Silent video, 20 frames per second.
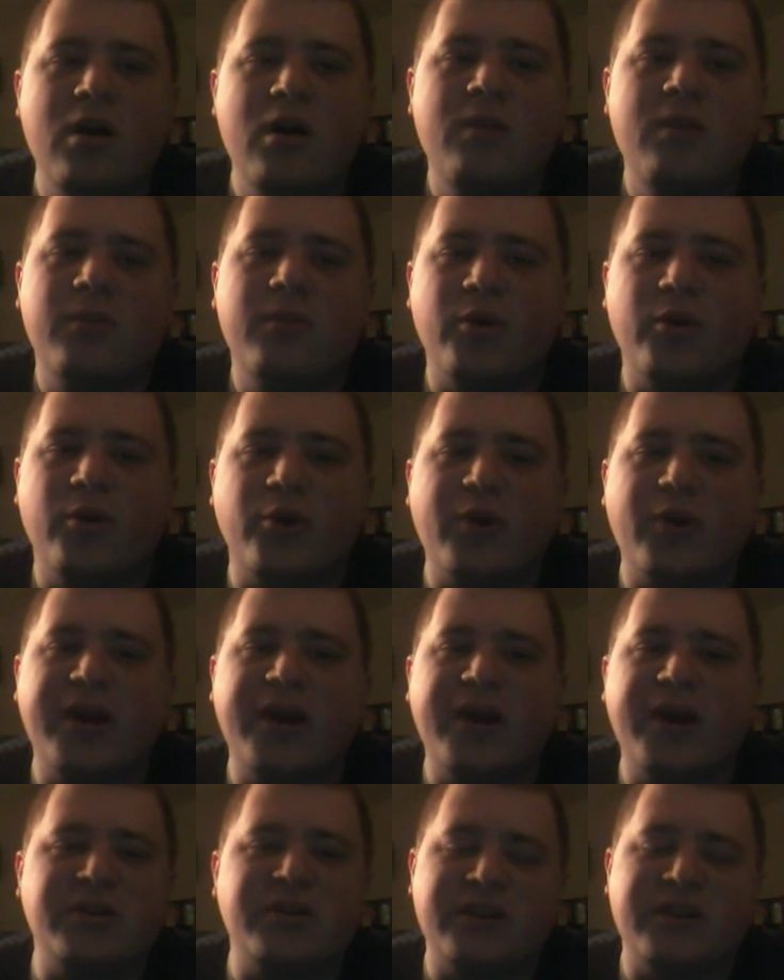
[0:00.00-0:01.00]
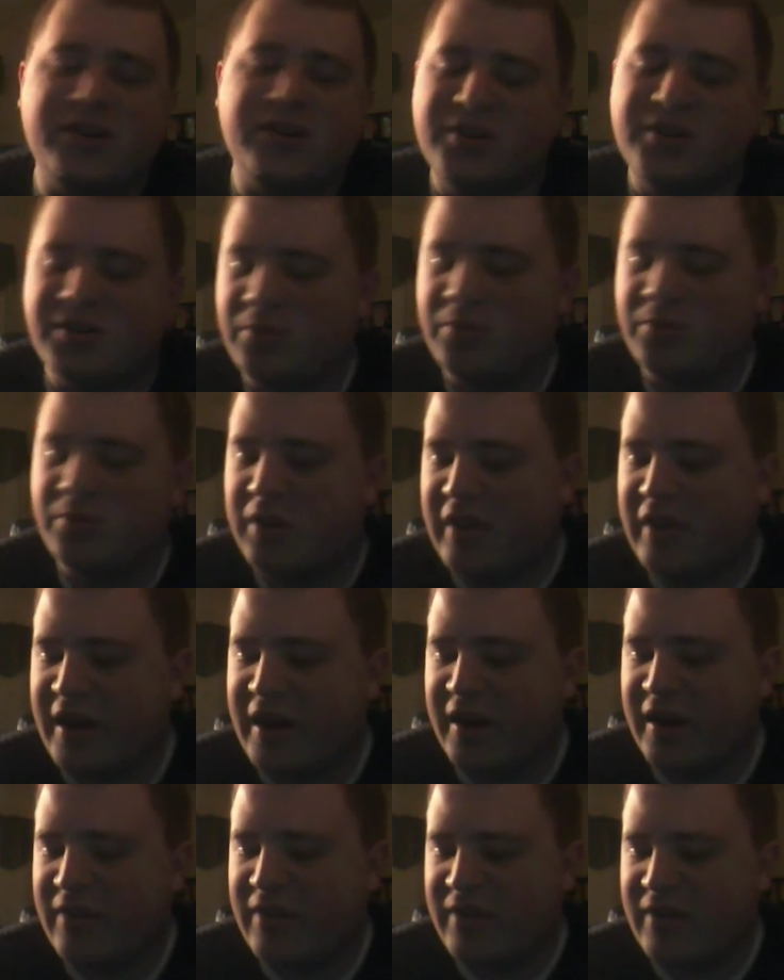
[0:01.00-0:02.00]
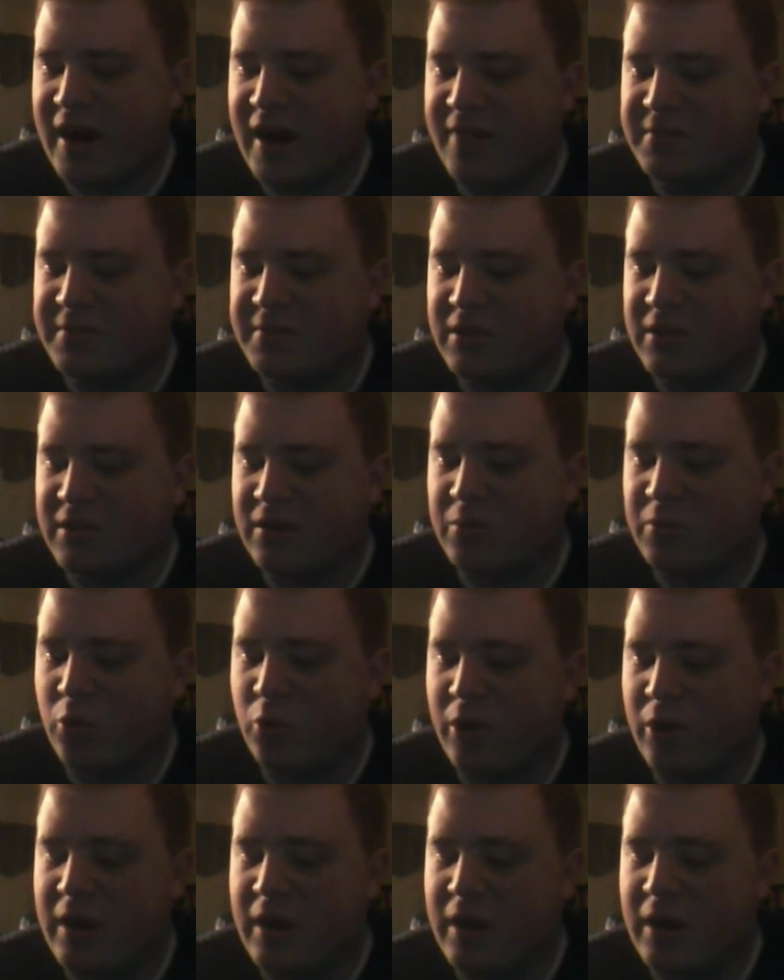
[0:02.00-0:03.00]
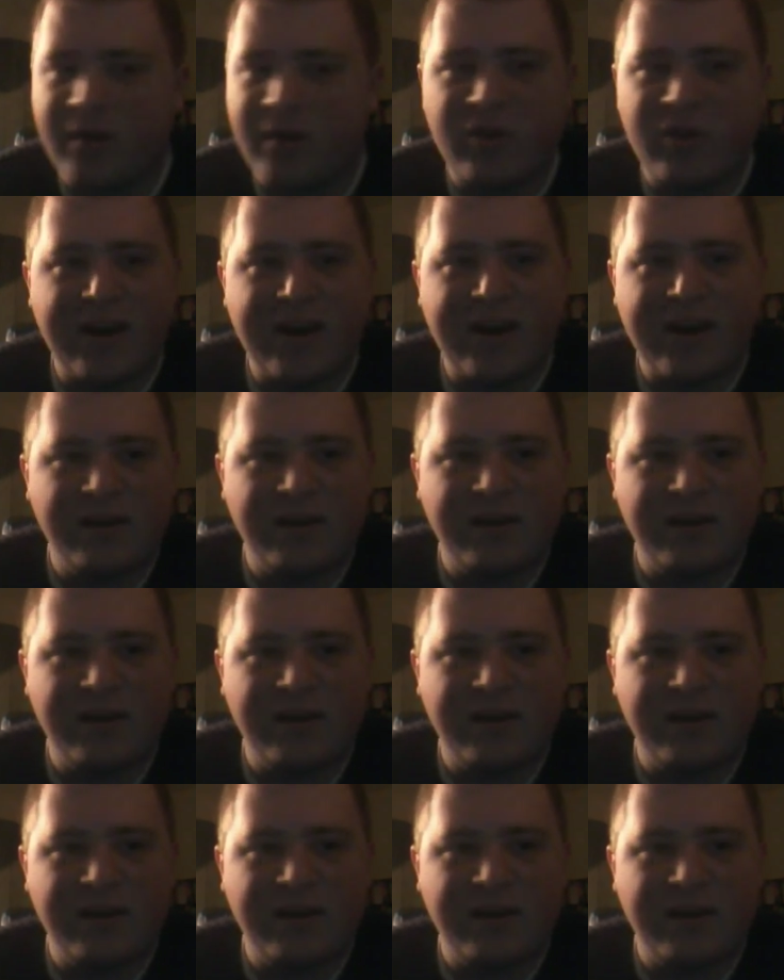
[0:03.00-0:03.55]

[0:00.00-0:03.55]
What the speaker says: but with a wedding dress, I just assumed that they didn't even have to worry about that.